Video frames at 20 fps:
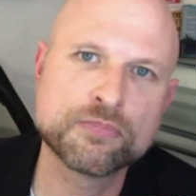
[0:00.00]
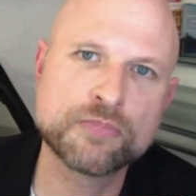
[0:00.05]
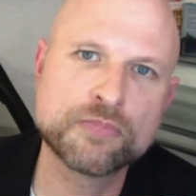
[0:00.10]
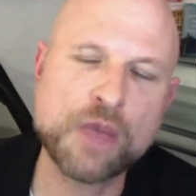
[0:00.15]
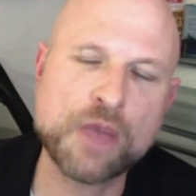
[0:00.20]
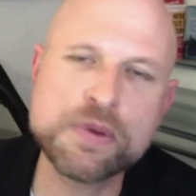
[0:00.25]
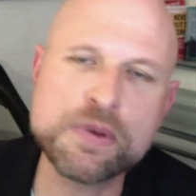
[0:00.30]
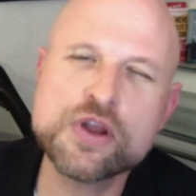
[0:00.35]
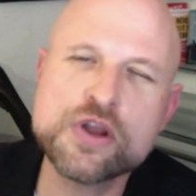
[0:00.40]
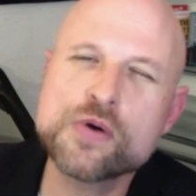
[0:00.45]

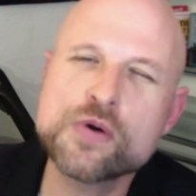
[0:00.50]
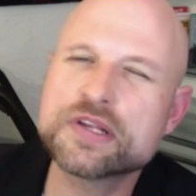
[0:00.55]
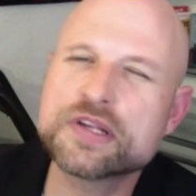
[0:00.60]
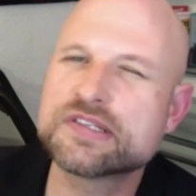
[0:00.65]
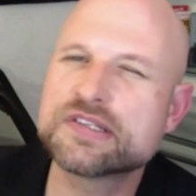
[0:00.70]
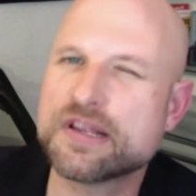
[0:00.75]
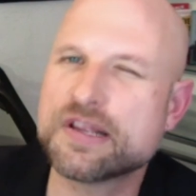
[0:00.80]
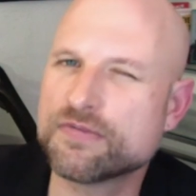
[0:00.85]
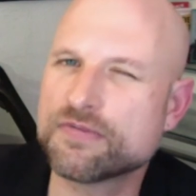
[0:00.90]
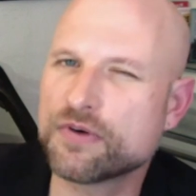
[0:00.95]
can we
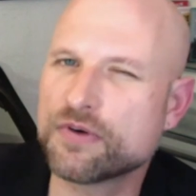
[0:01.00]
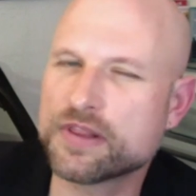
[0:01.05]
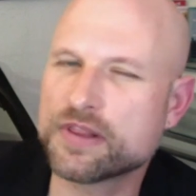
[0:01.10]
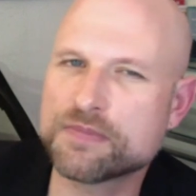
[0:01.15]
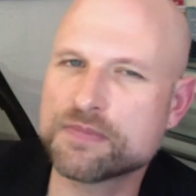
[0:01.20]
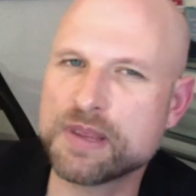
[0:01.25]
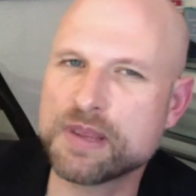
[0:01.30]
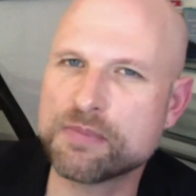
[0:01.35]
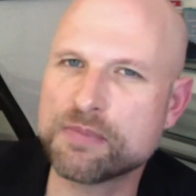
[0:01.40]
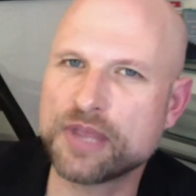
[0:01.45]
notice it for
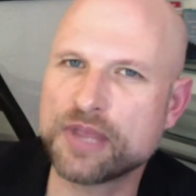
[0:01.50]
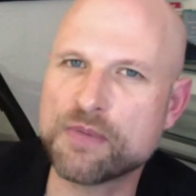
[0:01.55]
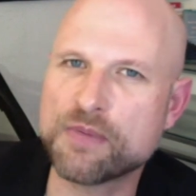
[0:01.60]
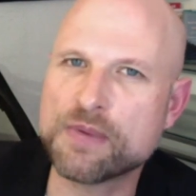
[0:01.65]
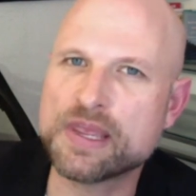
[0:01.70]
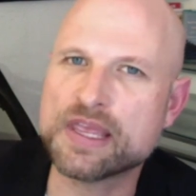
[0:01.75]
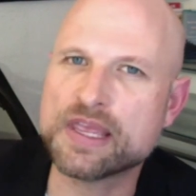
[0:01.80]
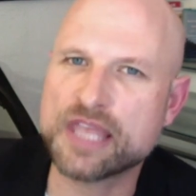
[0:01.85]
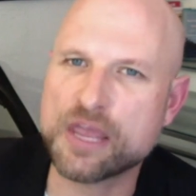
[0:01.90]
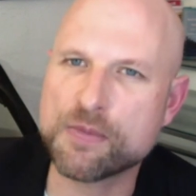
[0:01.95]
other people can
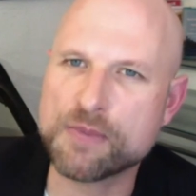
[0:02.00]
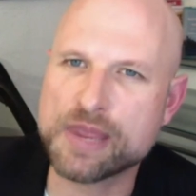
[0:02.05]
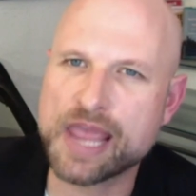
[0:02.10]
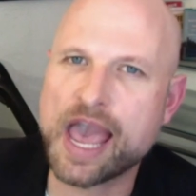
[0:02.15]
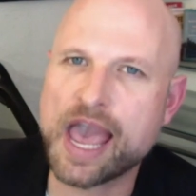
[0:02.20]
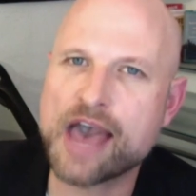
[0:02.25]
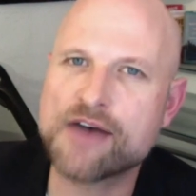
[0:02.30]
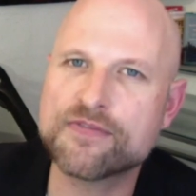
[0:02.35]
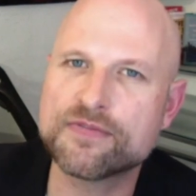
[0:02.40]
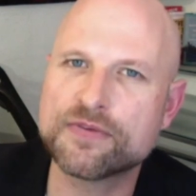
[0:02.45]
we can we
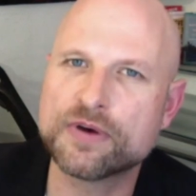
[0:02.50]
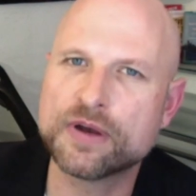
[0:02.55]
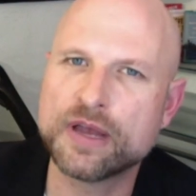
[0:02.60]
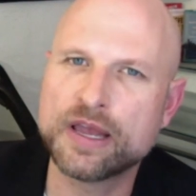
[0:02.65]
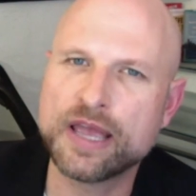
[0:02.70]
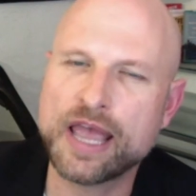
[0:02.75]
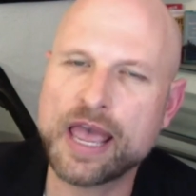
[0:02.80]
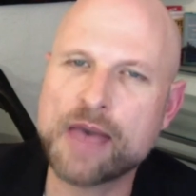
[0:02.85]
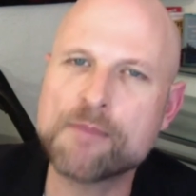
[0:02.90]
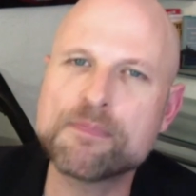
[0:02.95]
have
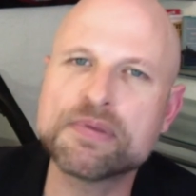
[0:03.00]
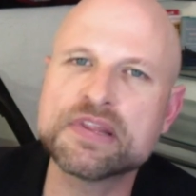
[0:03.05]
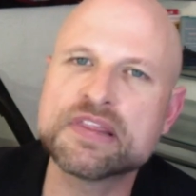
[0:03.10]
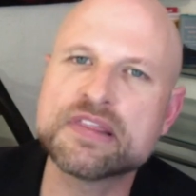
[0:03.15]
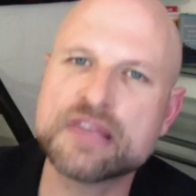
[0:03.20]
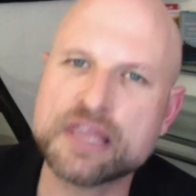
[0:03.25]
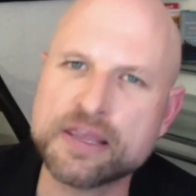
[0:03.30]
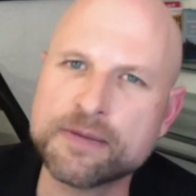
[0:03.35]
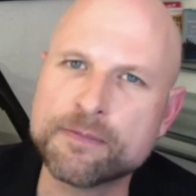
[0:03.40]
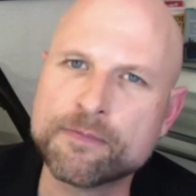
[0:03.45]

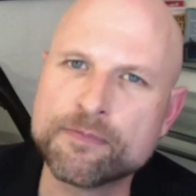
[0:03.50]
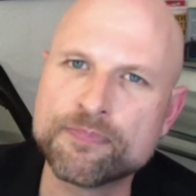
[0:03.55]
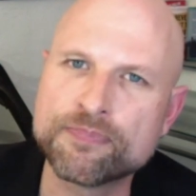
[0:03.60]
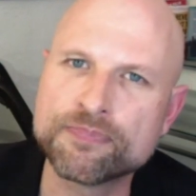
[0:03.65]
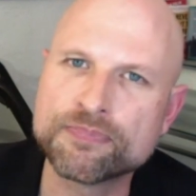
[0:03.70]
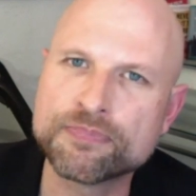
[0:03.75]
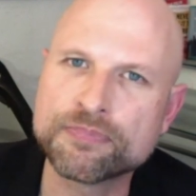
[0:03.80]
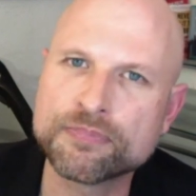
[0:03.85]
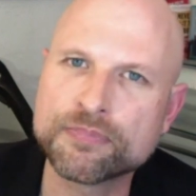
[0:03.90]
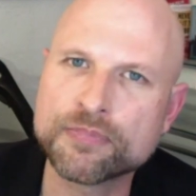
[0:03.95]
empathy
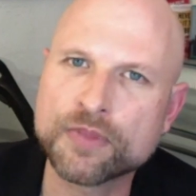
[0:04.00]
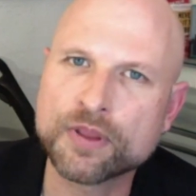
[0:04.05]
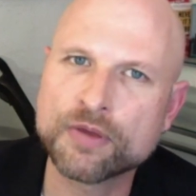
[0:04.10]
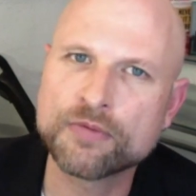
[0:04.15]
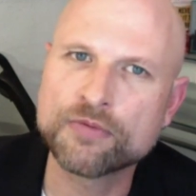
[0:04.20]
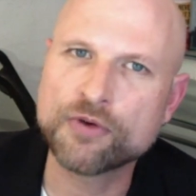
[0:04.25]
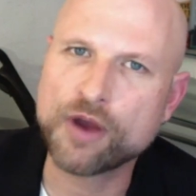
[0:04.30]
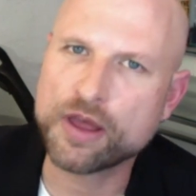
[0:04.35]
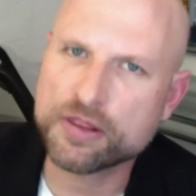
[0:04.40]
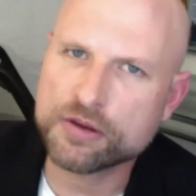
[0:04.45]

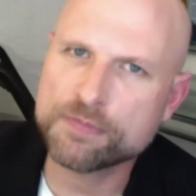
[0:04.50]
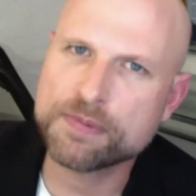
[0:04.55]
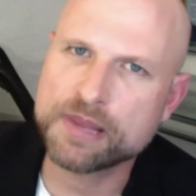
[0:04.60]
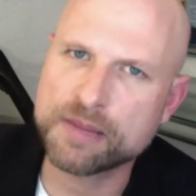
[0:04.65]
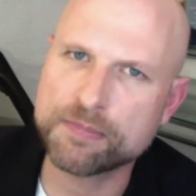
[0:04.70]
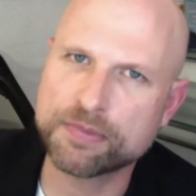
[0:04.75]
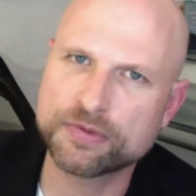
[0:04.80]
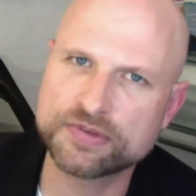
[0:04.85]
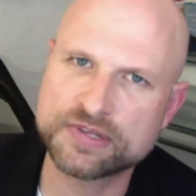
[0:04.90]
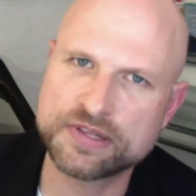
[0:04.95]
for other
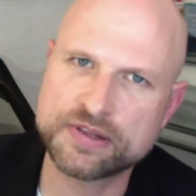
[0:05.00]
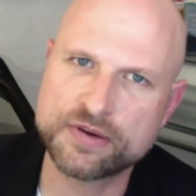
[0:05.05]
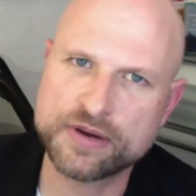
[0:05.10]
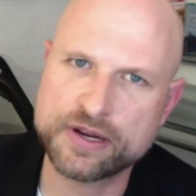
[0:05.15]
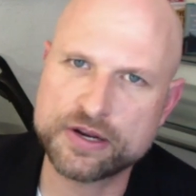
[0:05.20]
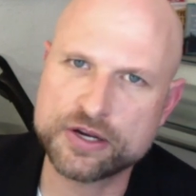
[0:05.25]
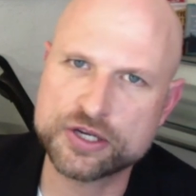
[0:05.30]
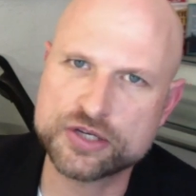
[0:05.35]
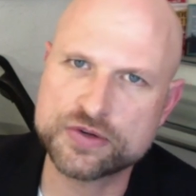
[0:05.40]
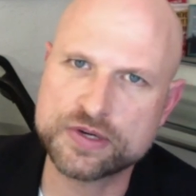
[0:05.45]
people's in their
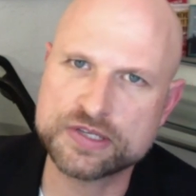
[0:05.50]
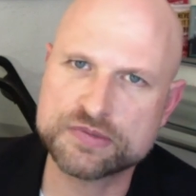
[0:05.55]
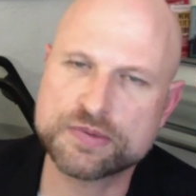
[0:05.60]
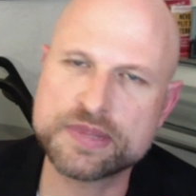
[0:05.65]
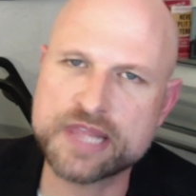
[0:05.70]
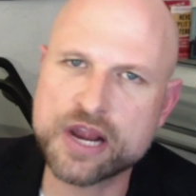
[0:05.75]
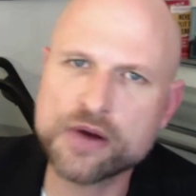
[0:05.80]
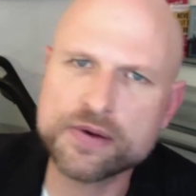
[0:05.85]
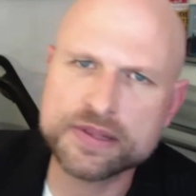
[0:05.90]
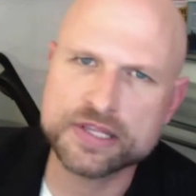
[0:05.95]
industries when
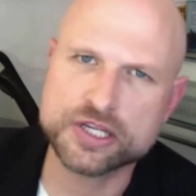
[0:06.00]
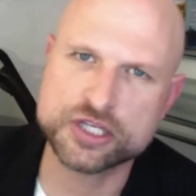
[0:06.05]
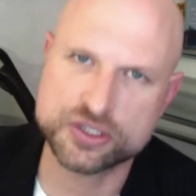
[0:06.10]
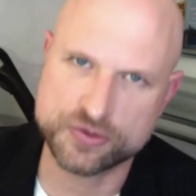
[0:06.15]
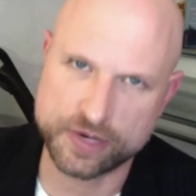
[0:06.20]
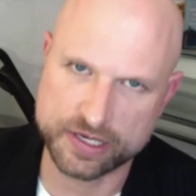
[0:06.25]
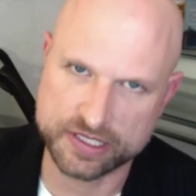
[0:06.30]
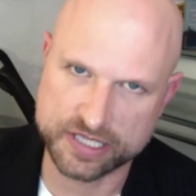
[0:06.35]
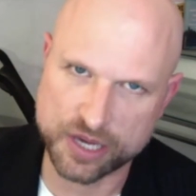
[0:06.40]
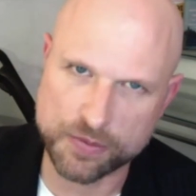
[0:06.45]
they're in the
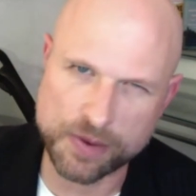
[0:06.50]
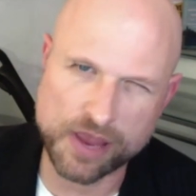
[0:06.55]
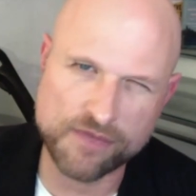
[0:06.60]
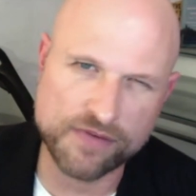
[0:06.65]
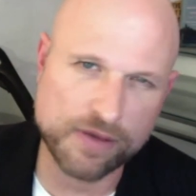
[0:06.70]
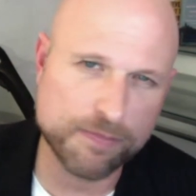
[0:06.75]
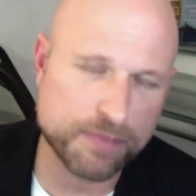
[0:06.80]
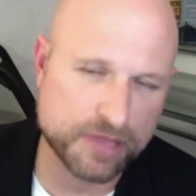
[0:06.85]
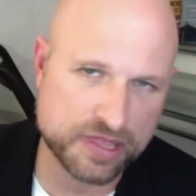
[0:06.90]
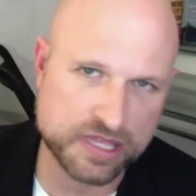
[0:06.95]
streets can we have
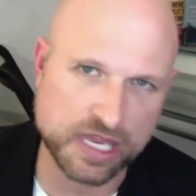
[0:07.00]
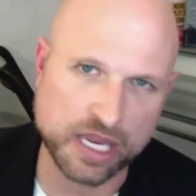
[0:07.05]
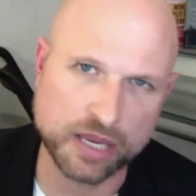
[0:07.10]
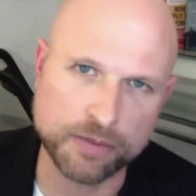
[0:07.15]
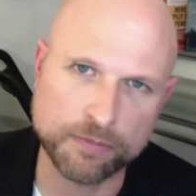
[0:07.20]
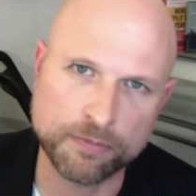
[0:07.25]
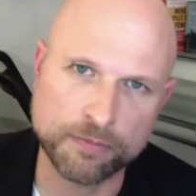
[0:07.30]
empathy